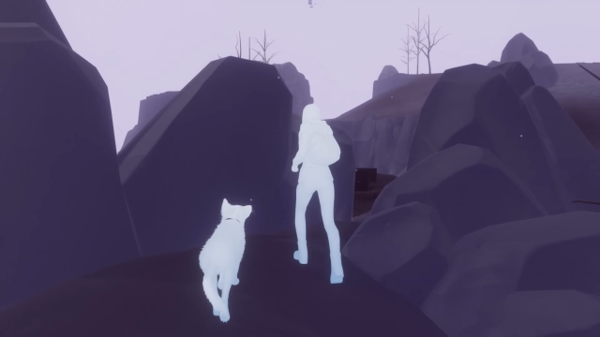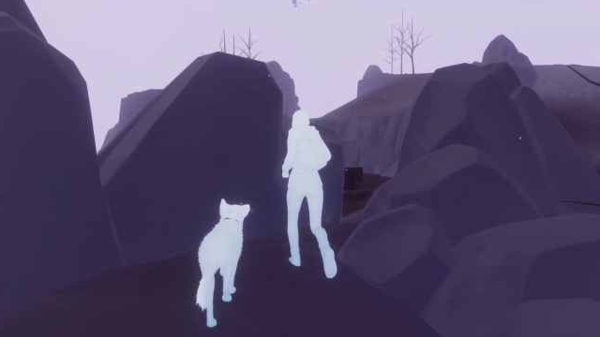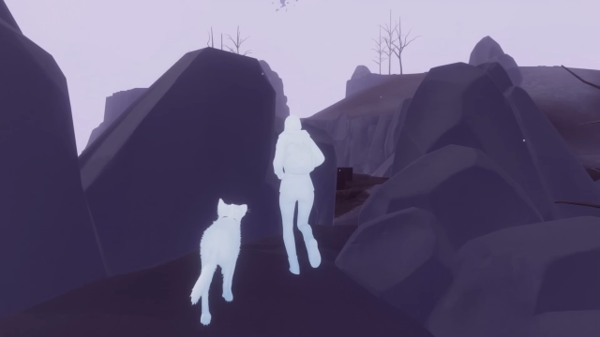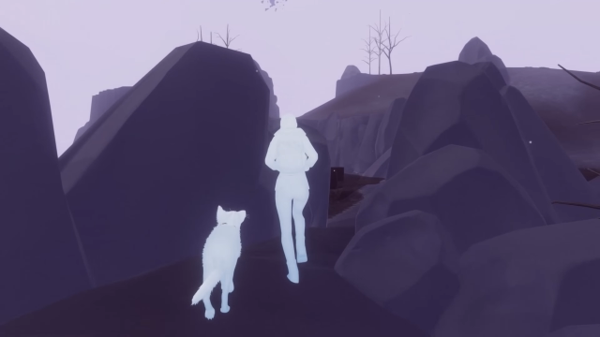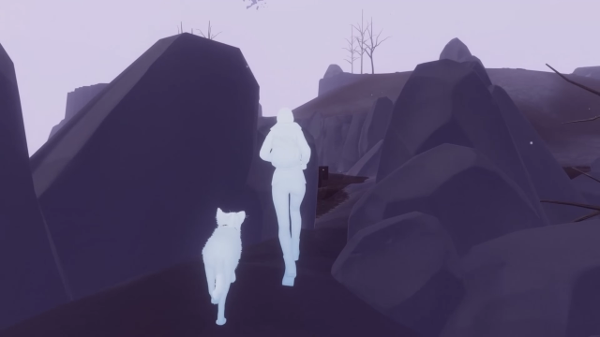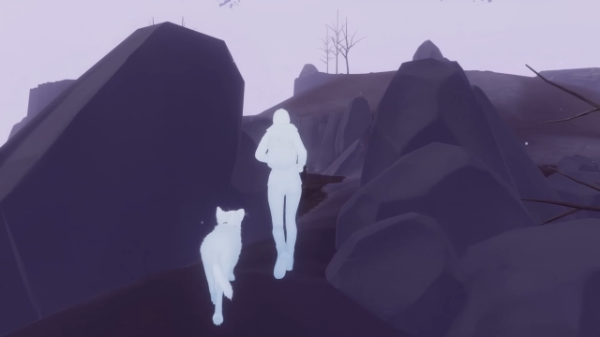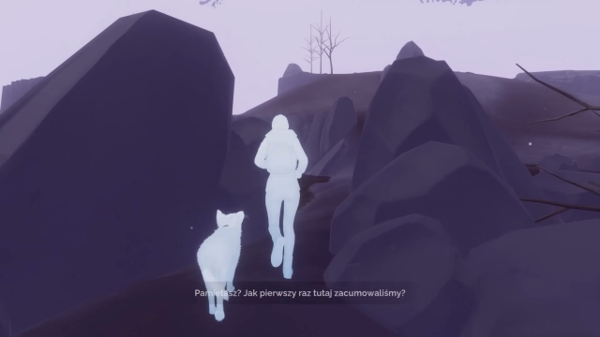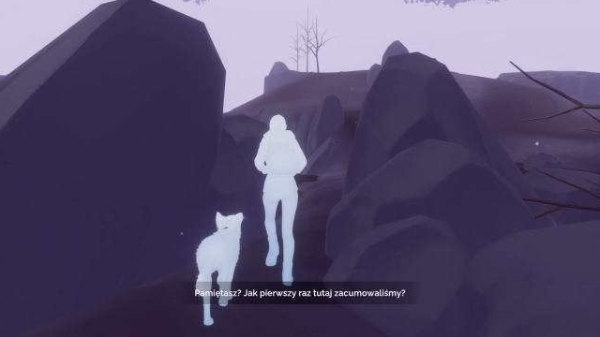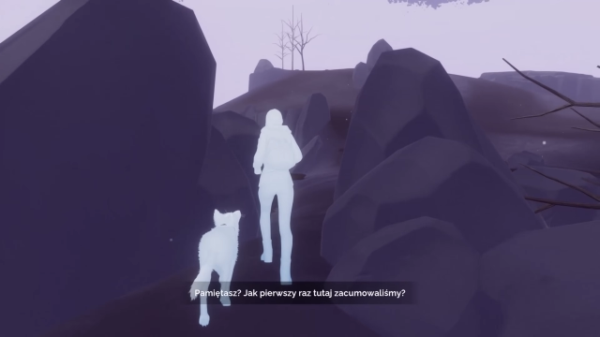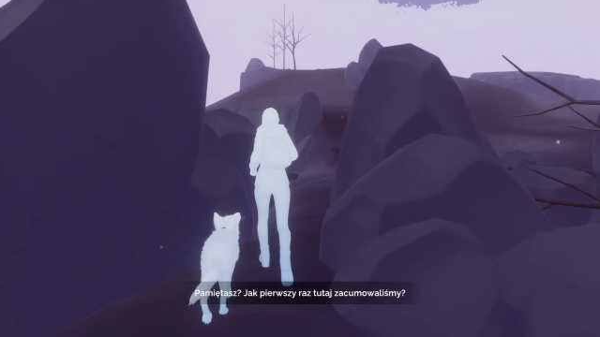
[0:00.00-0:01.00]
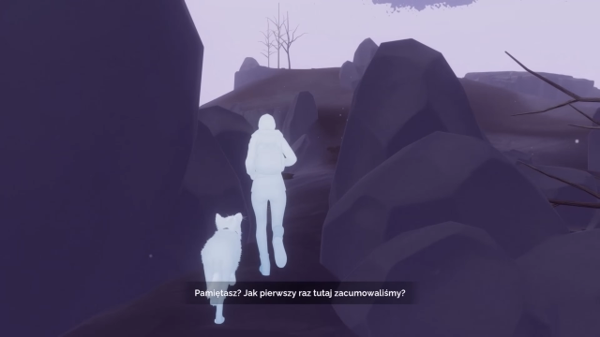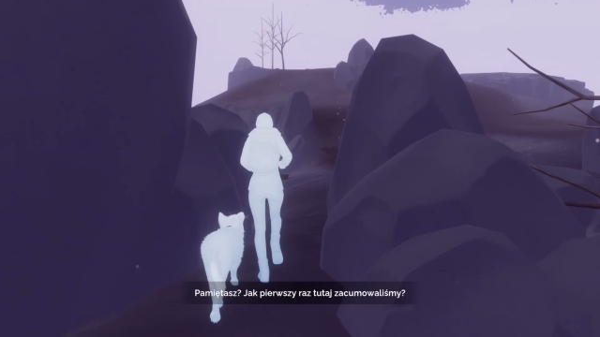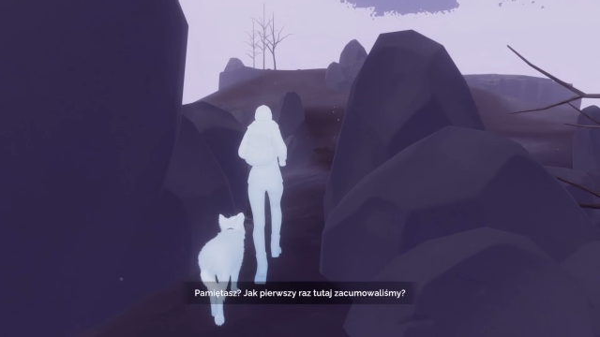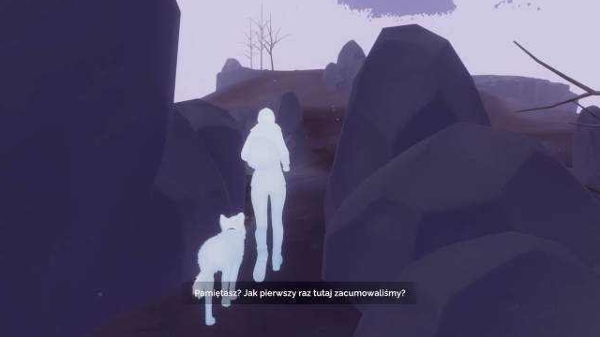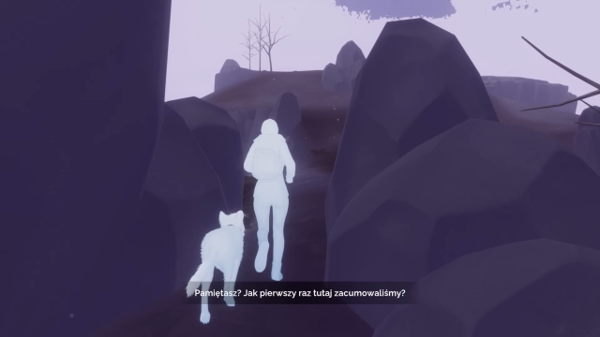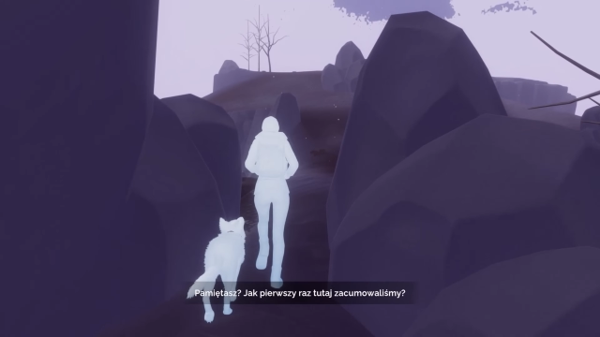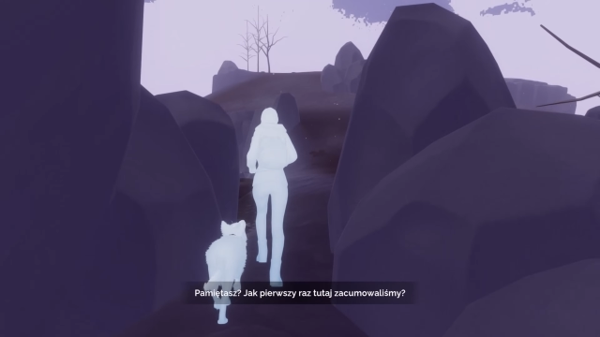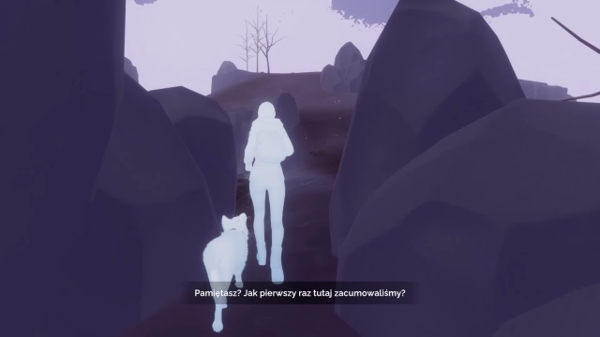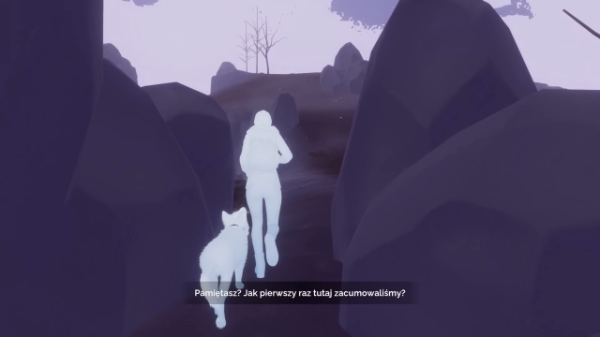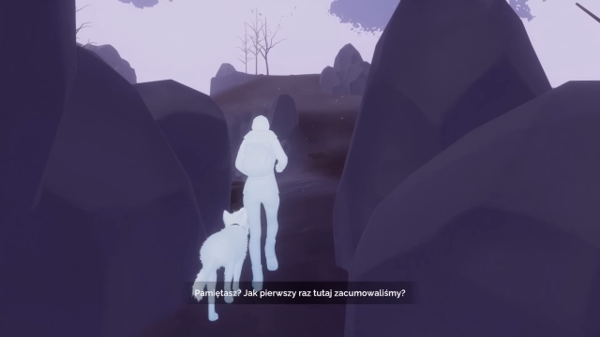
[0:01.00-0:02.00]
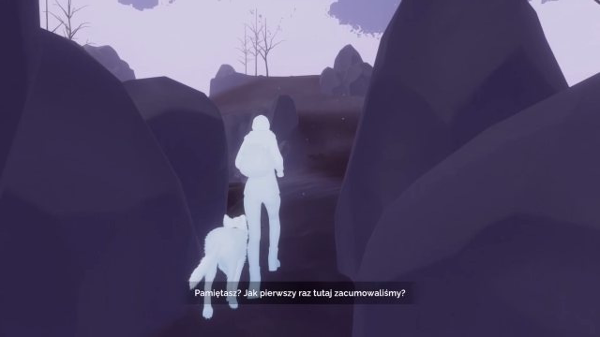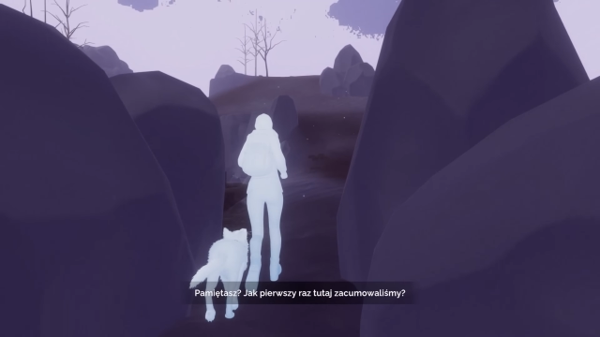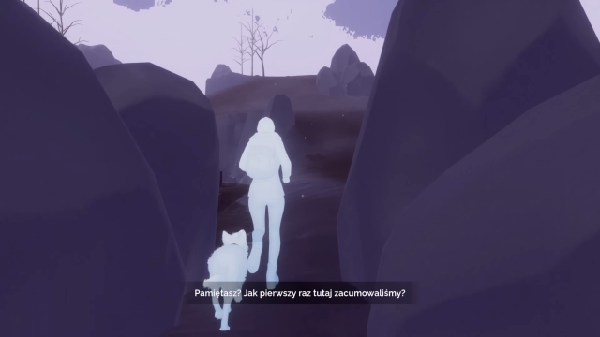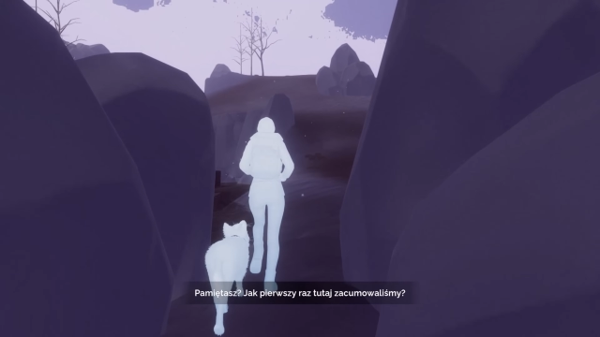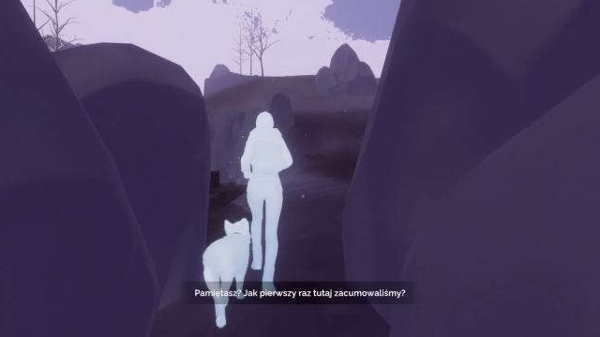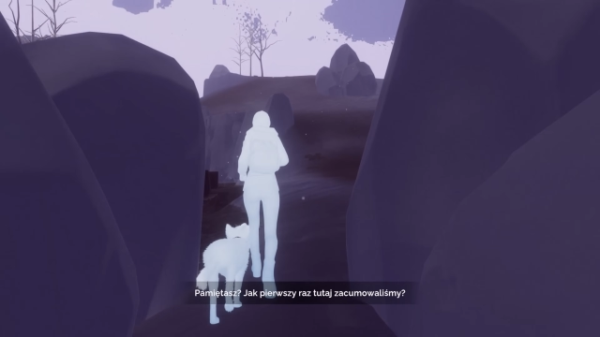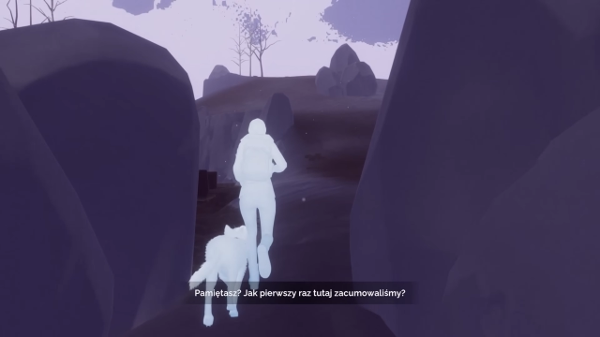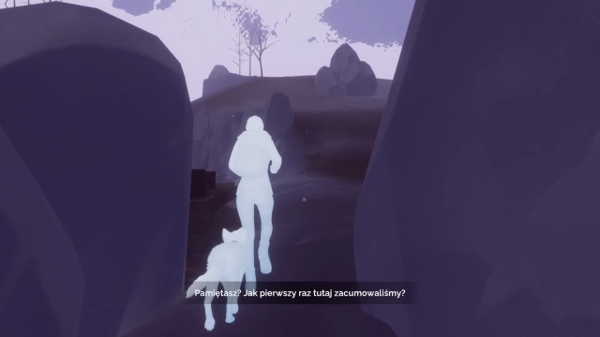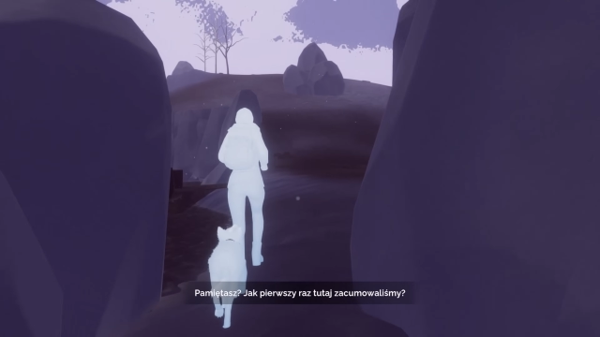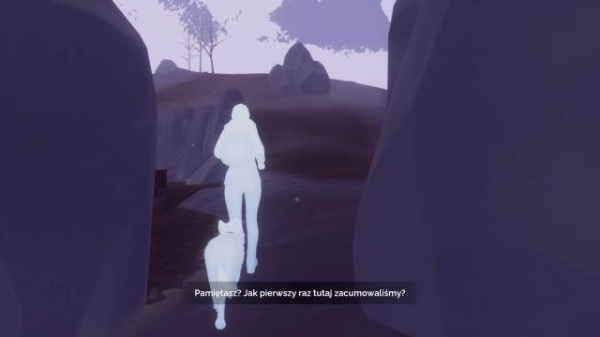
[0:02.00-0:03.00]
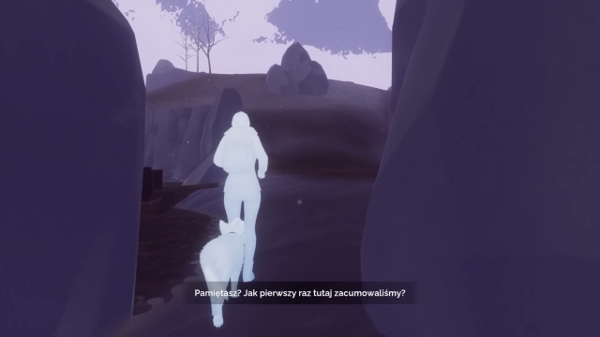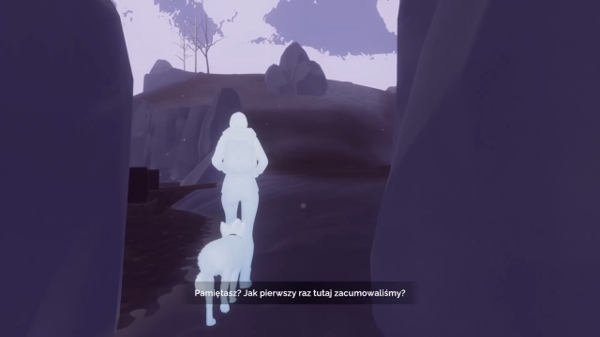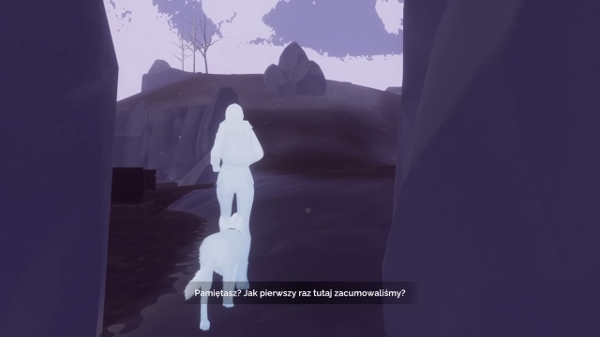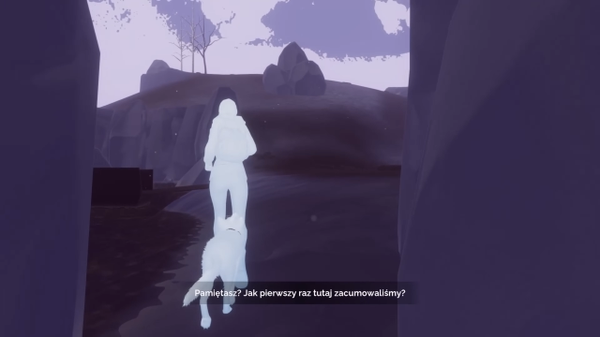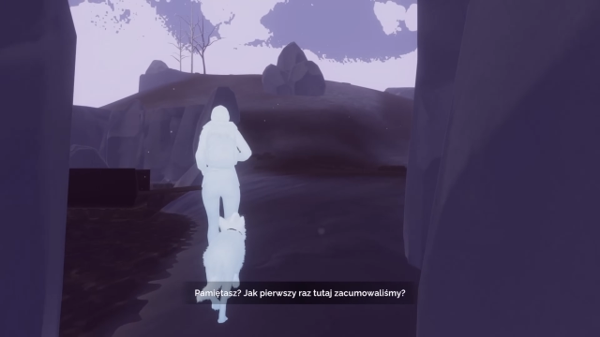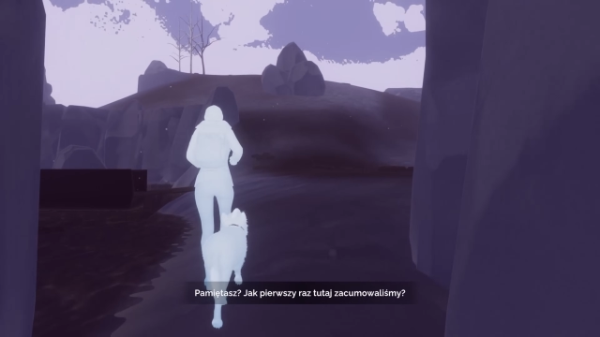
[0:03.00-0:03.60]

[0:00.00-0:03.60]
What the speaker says: (no speaker visible)